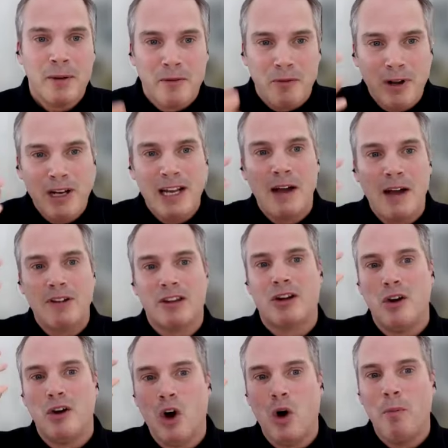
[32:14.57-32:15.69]
Really have that
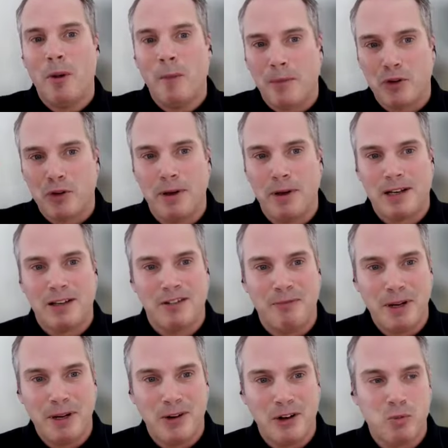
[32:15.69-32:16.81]
global perspective,
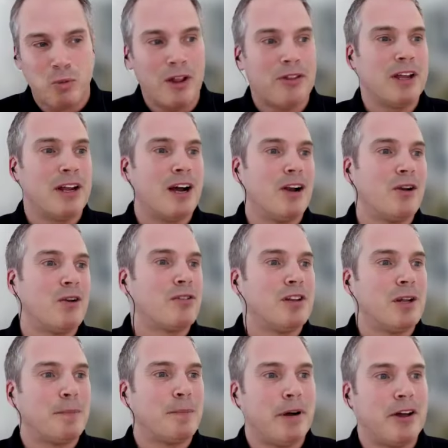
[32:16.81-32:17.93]
because one thing I learned in
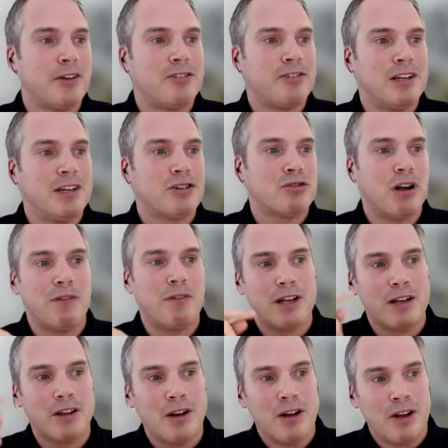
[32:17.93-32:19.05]
the past years
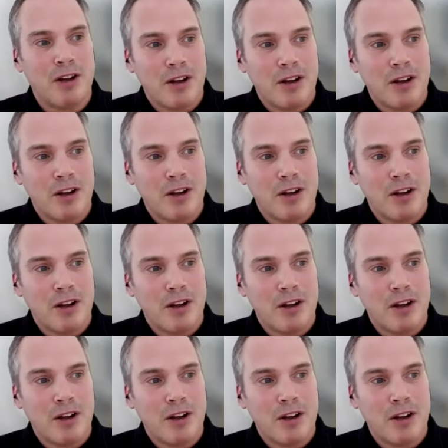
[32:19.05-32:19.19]
traveling